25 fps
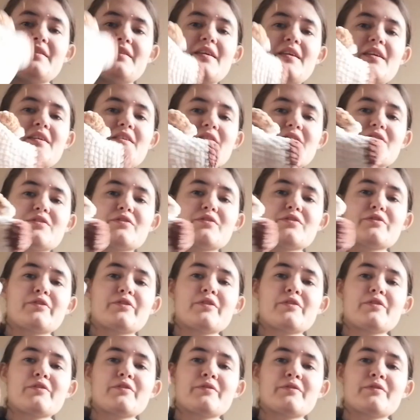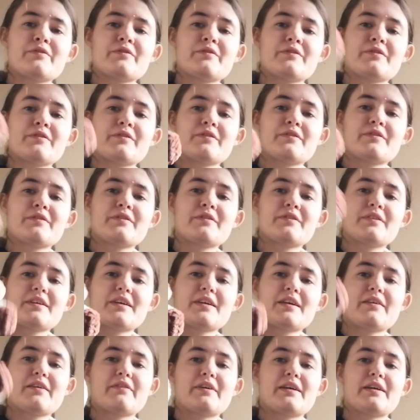They are so cute.
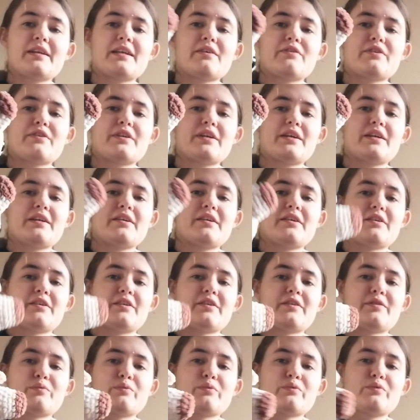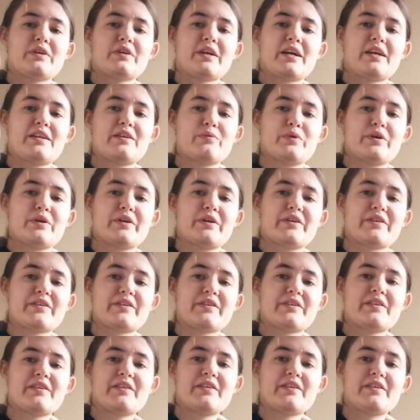And right now they are kind of weird.